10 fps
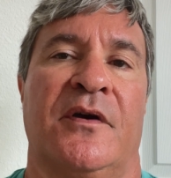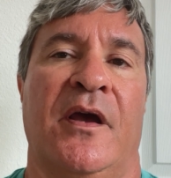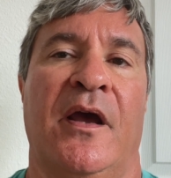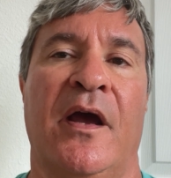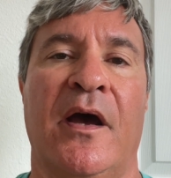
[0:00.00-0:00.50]

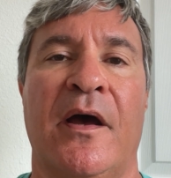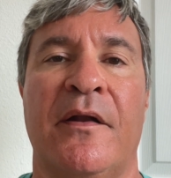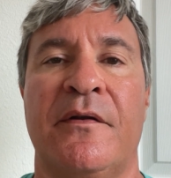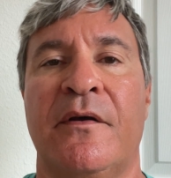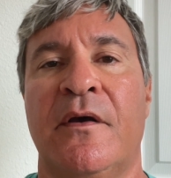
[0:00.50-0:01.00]

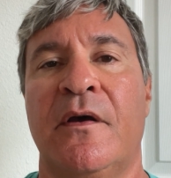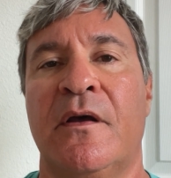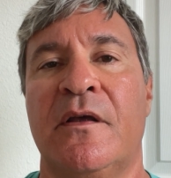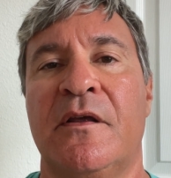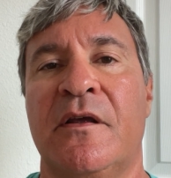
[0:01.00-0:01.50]
And
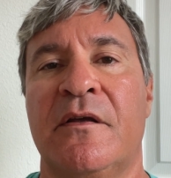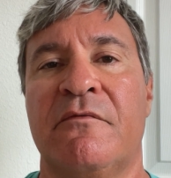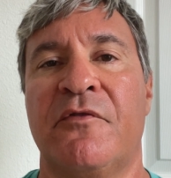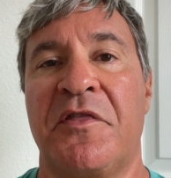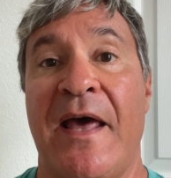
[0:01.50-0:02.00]

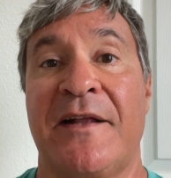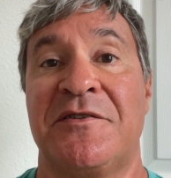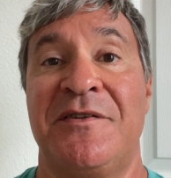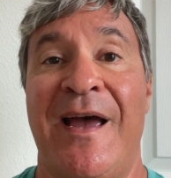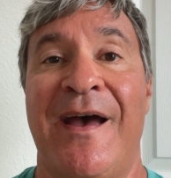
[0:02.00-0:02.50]
with that
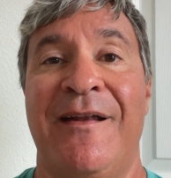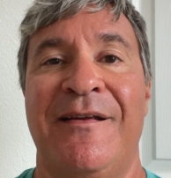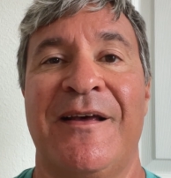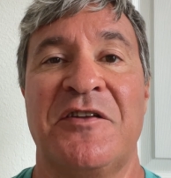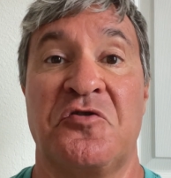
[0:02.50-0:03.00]

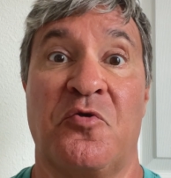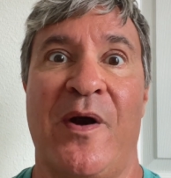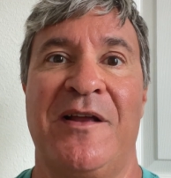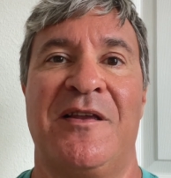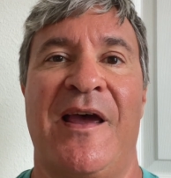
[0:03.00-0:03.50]
said, it's
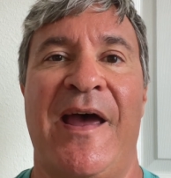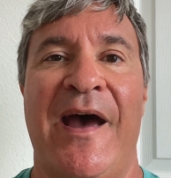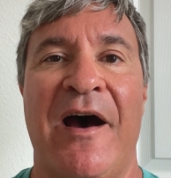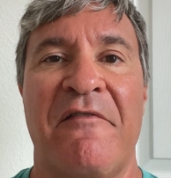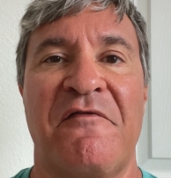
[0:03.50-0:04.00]
great to
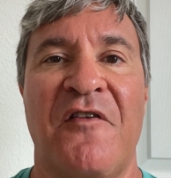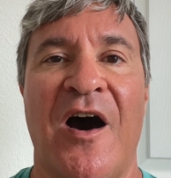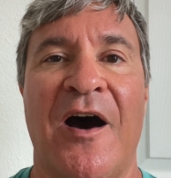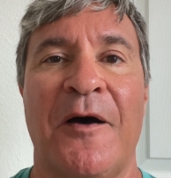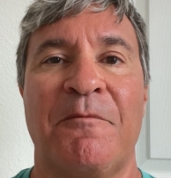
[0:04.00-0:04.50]
have
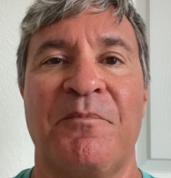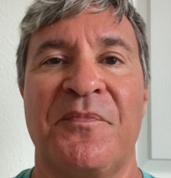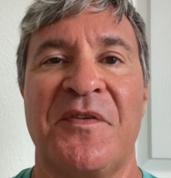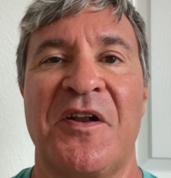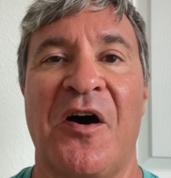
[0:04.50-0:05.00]

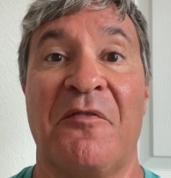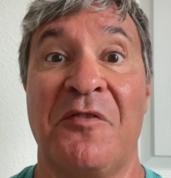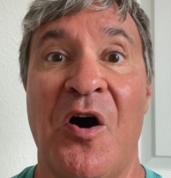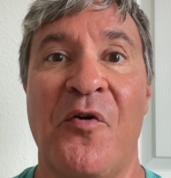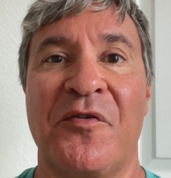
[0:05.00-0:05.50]

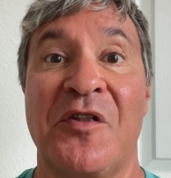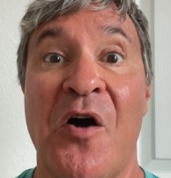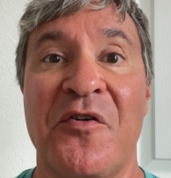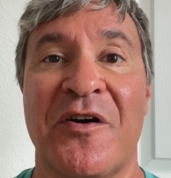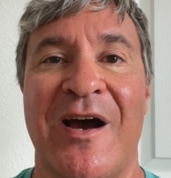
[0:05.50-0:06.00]
know
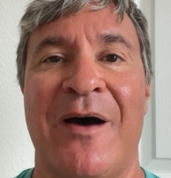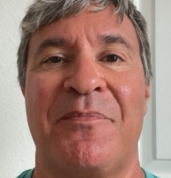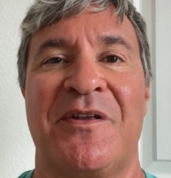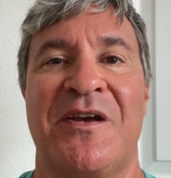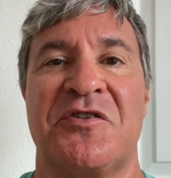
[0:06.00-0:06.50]
your
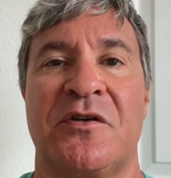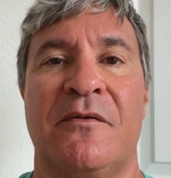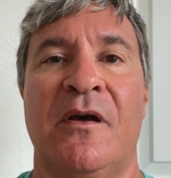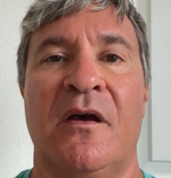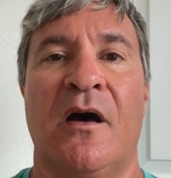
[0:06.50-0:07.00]

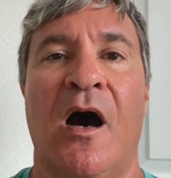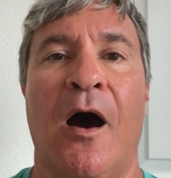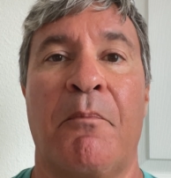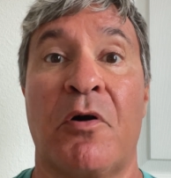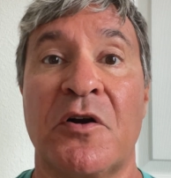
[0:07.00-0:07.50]
competition
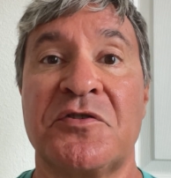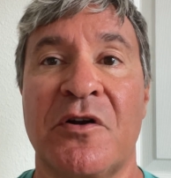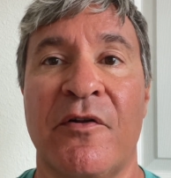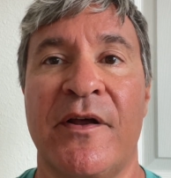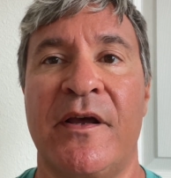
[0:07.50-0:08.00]

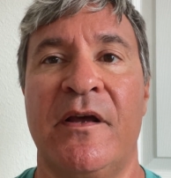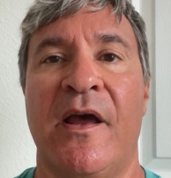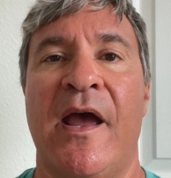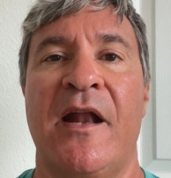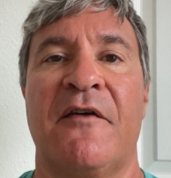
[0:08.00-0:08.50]
personally,
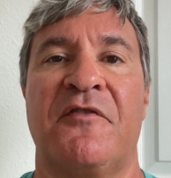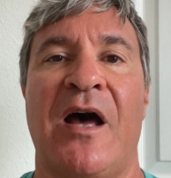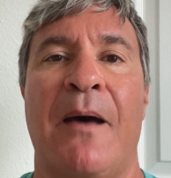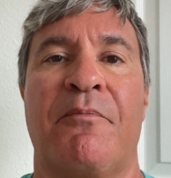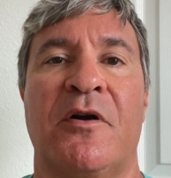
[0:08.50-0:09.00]
and if
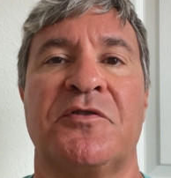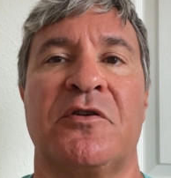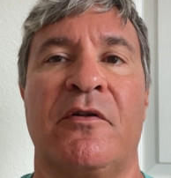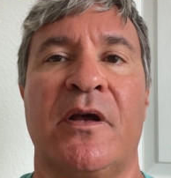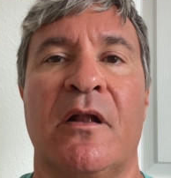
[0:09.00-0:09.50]
not
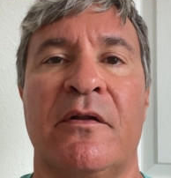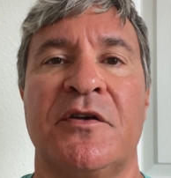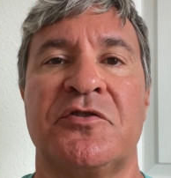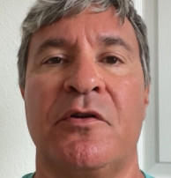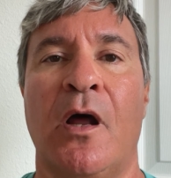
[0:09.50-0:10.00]
personally, at
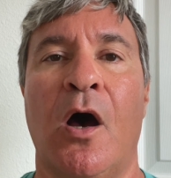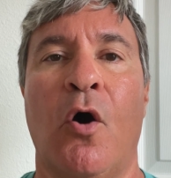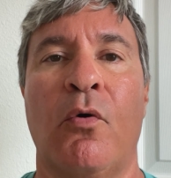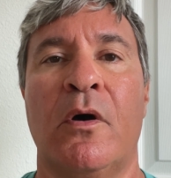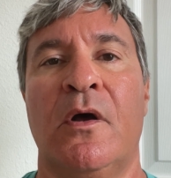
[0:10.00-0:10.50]
least
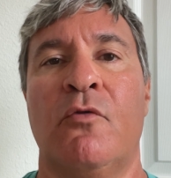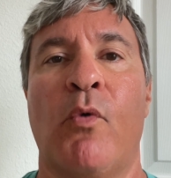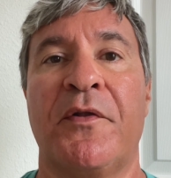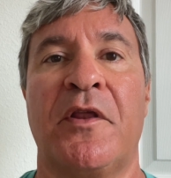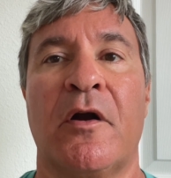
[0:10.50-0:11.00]
know
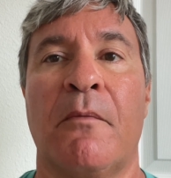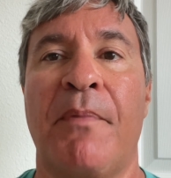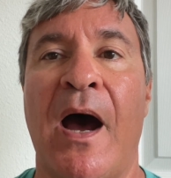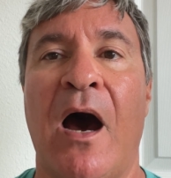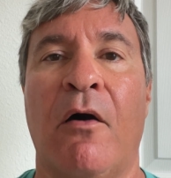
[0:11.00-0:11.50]
what they're
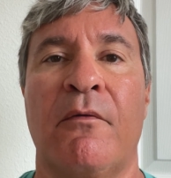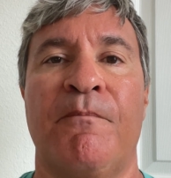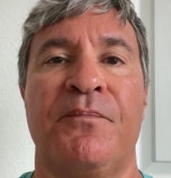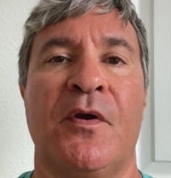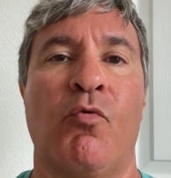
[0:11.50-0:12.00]
about,
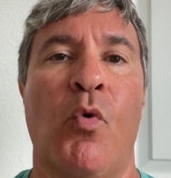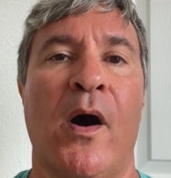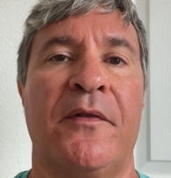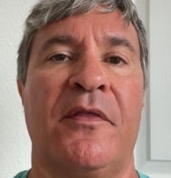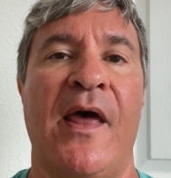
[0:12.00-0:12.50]

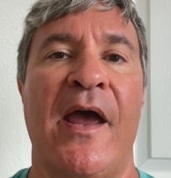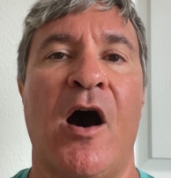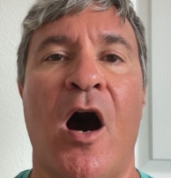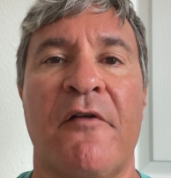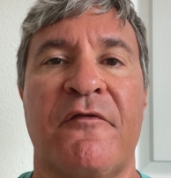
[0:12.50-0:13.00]
what they
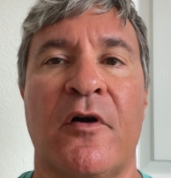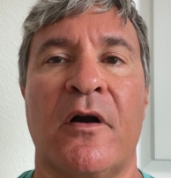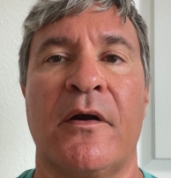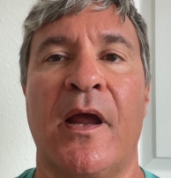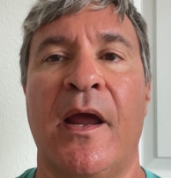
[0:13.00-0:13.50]

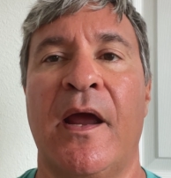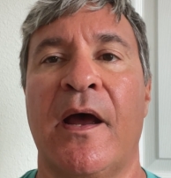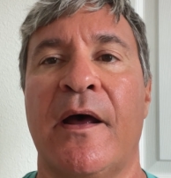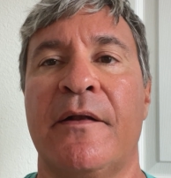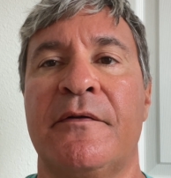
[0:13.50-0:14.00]
offer,
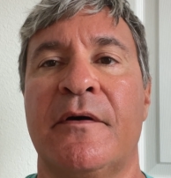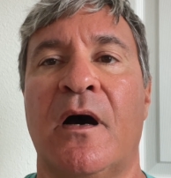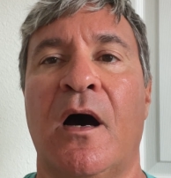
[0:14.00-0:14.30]
and